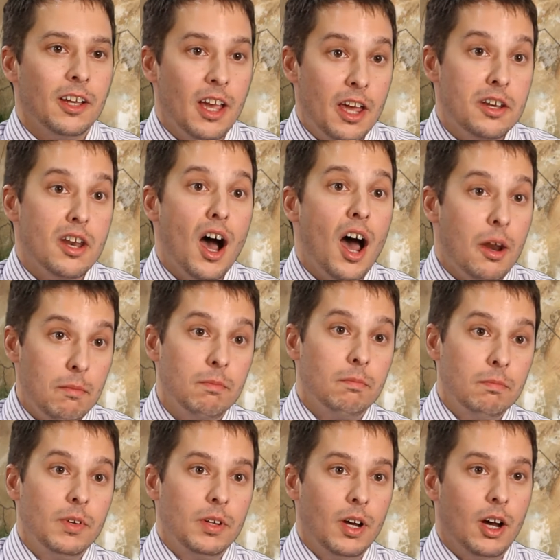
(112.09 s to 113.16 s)
and not
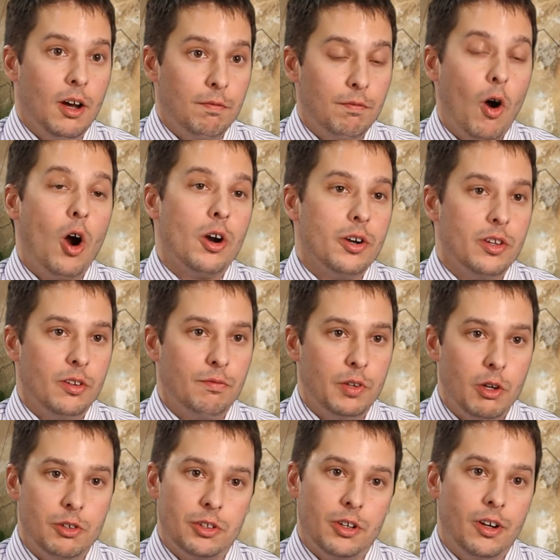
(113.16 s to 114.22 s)
uh, far into the
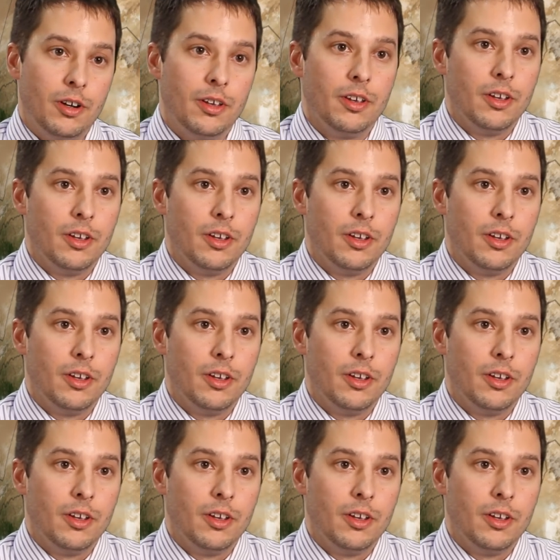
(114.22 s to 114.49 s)
future.